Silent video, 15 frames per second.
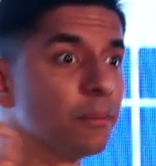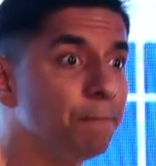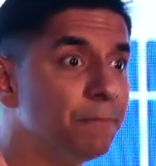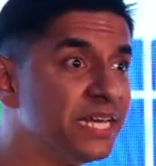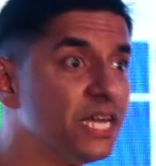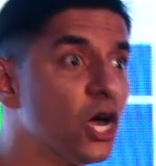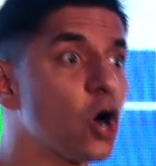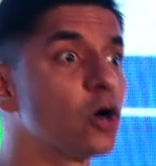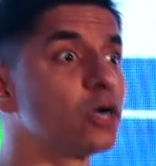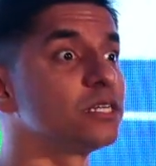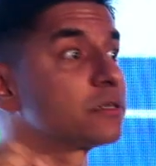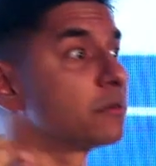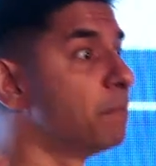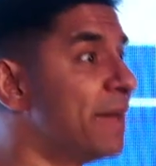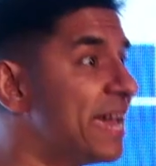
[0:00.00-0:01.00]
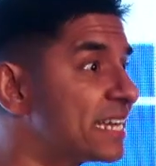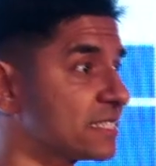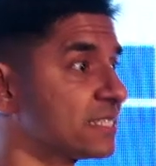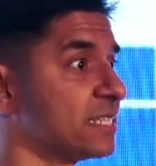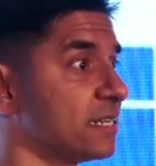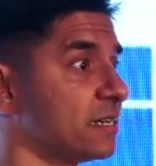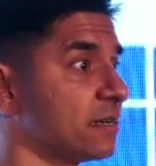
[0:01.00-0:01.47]
beyond
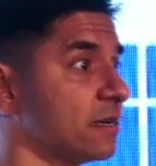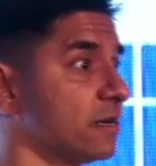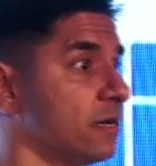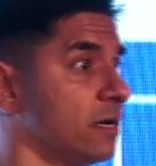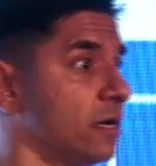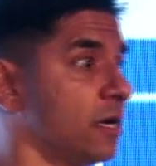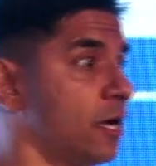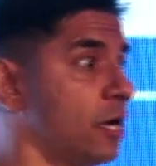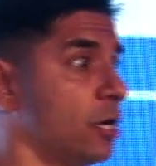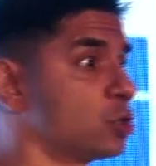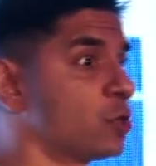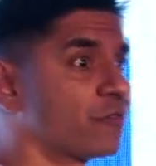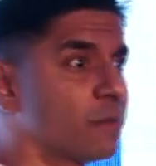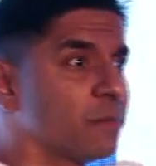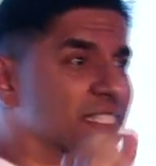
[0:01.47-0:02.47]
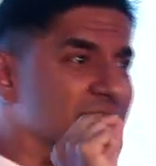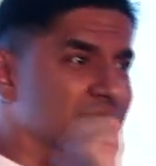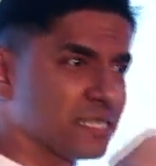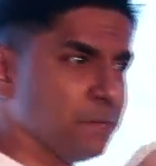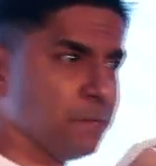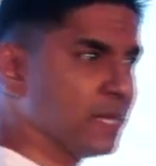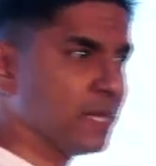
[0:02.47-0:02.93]
medicine. So from a simple